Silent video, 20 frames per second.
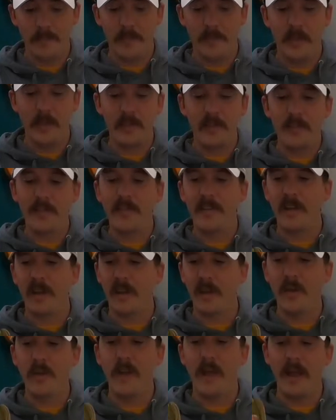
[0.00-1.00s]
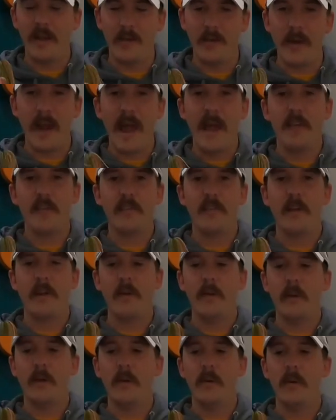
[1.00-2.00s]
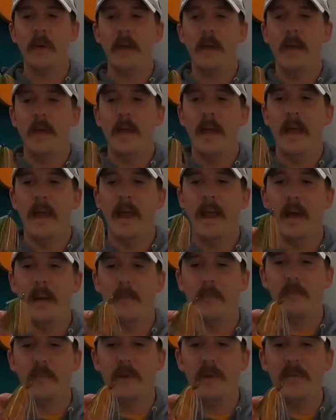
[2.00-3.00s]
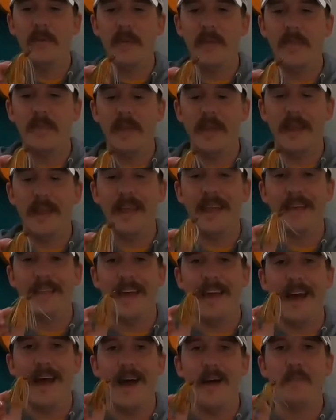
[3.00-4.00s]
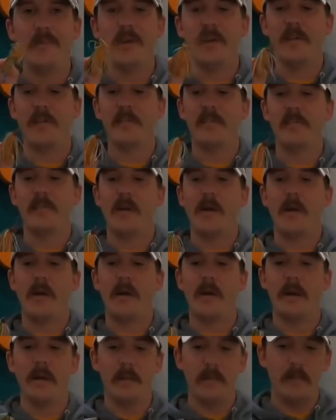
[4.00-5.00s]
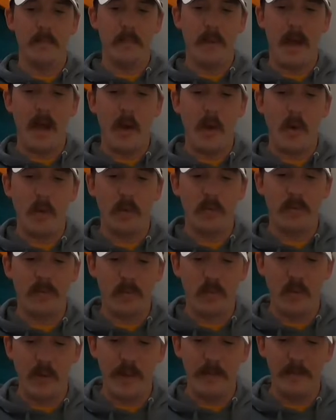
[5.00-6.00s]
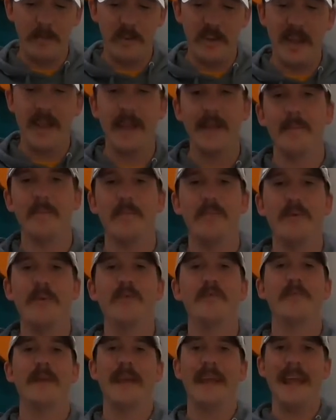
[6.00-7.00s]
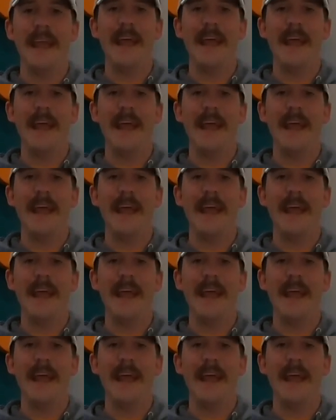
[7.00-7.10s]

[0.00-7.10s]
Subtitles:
This is a Guggen Grass Hero, and I'm really thinking that I'm going to start my whole swim jig improvement